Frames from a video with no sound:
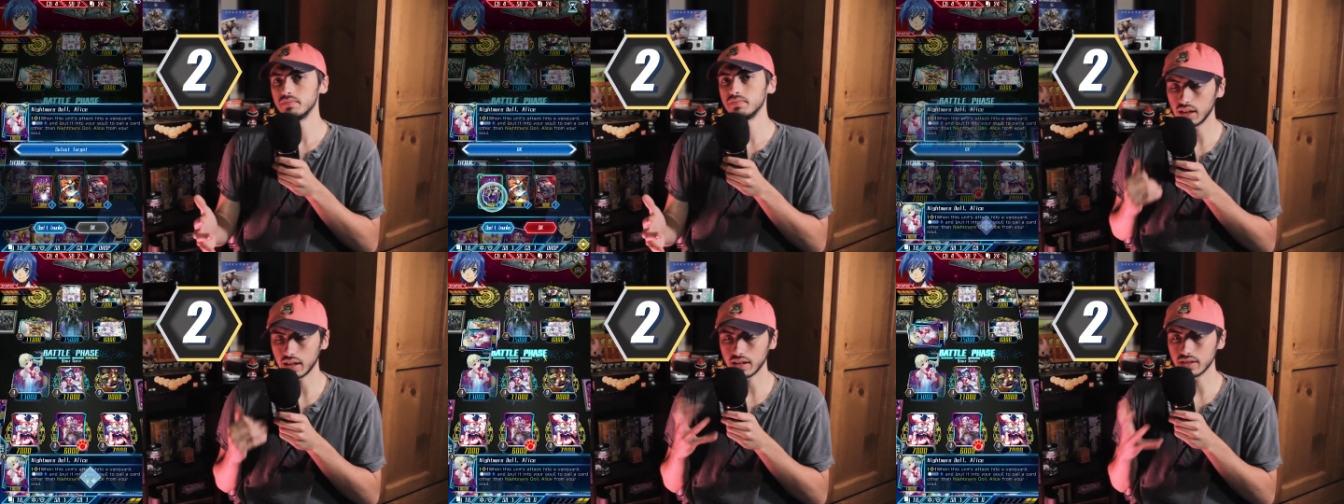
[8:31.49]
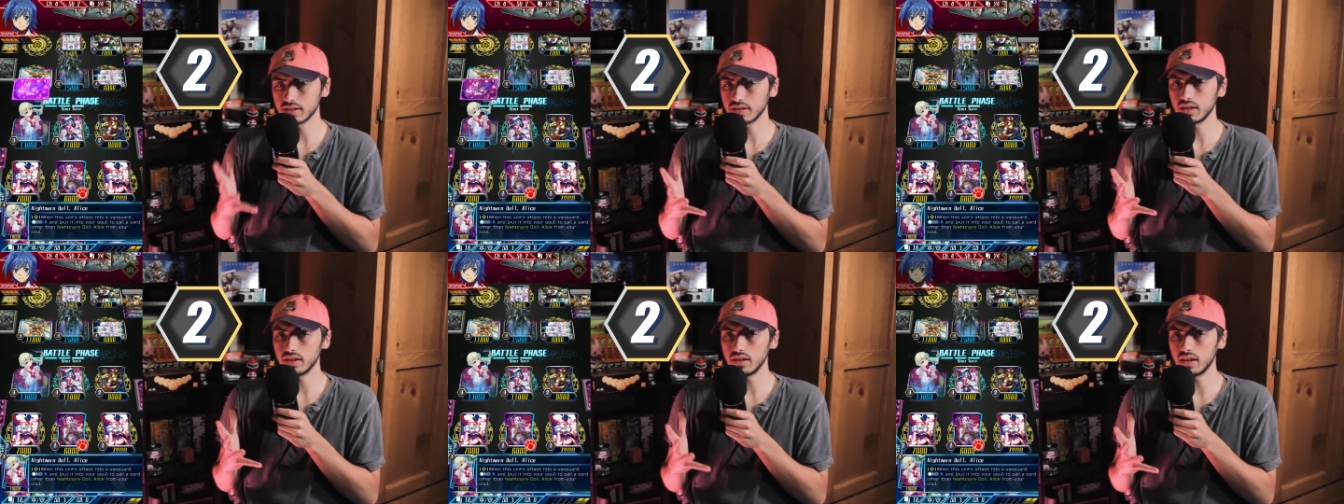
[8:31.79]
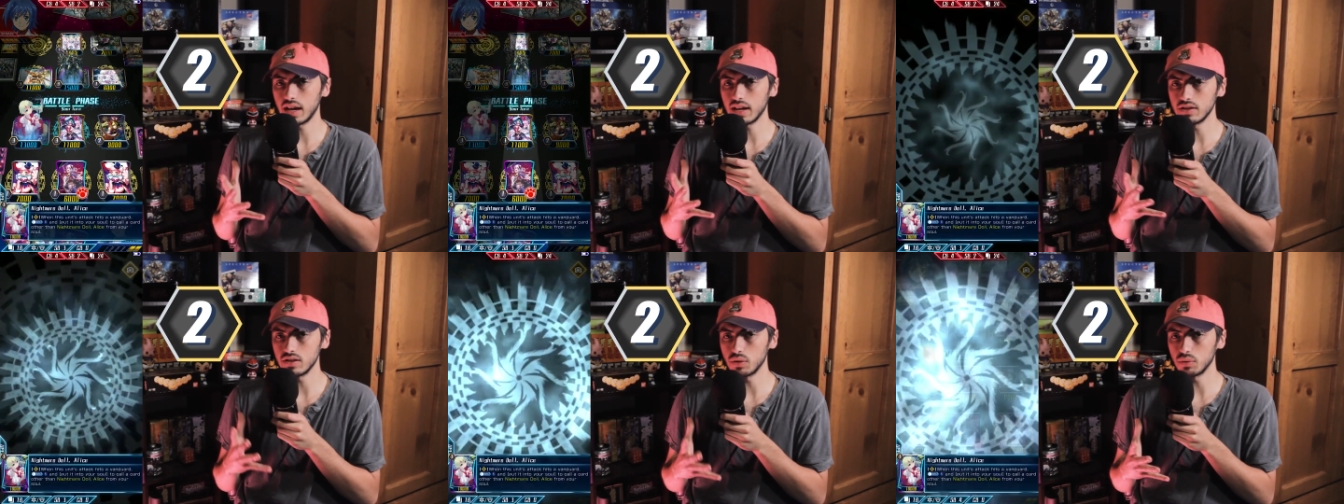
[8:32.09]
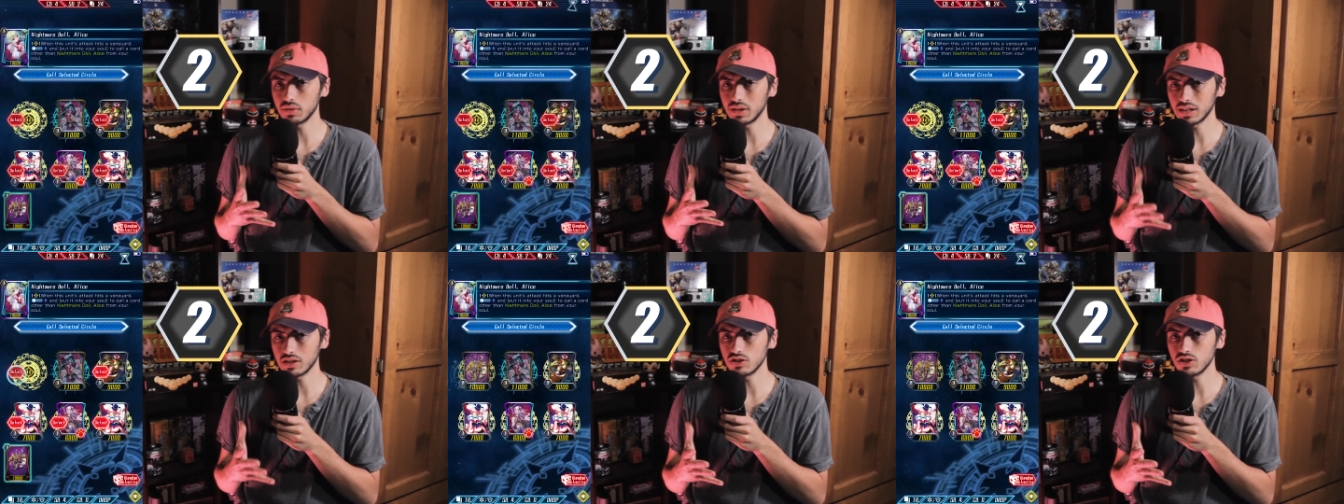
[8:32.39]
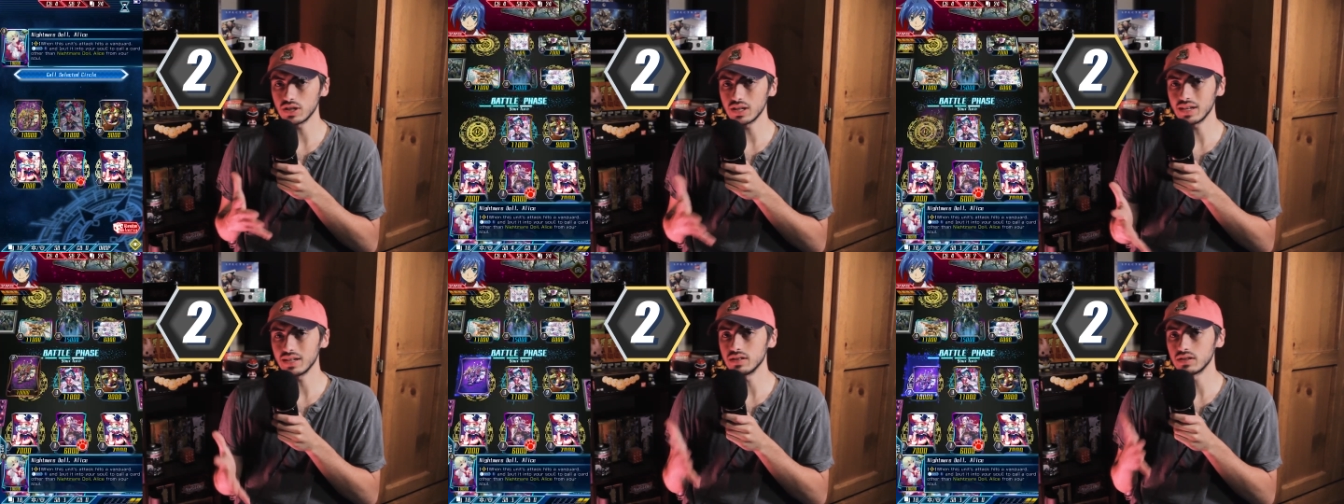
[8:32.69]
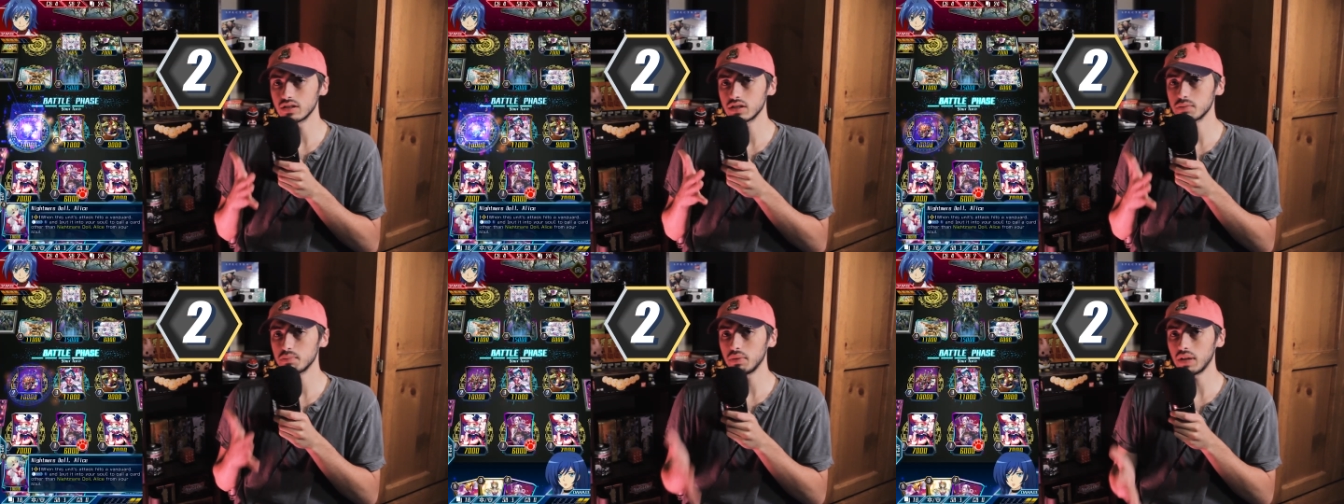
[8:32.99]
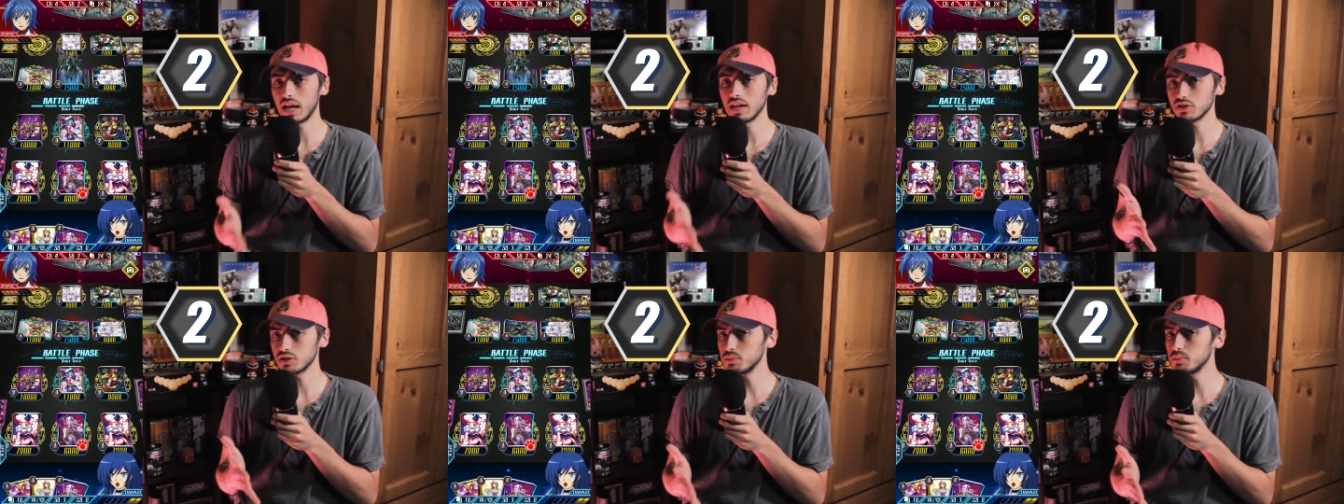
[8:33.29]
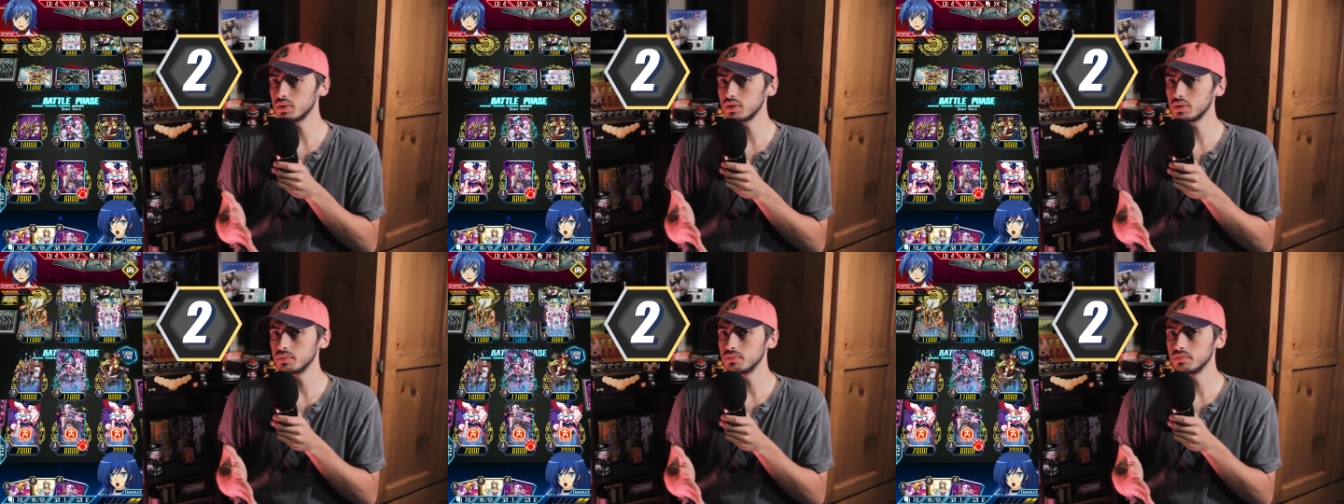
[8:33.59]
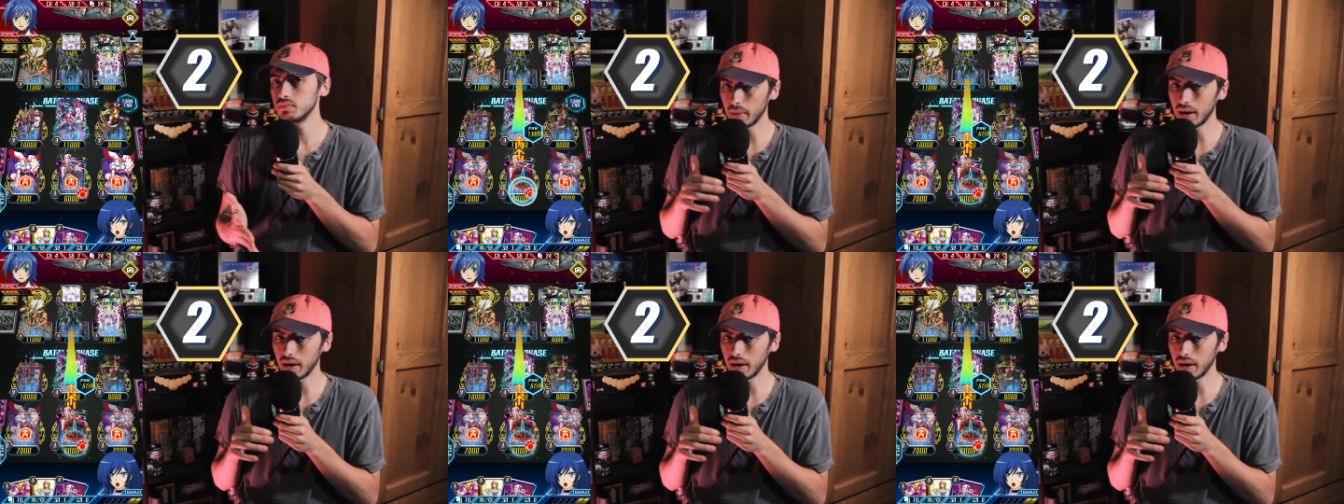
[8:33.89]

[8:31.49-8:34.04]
Like I said, I don't think she is splashable,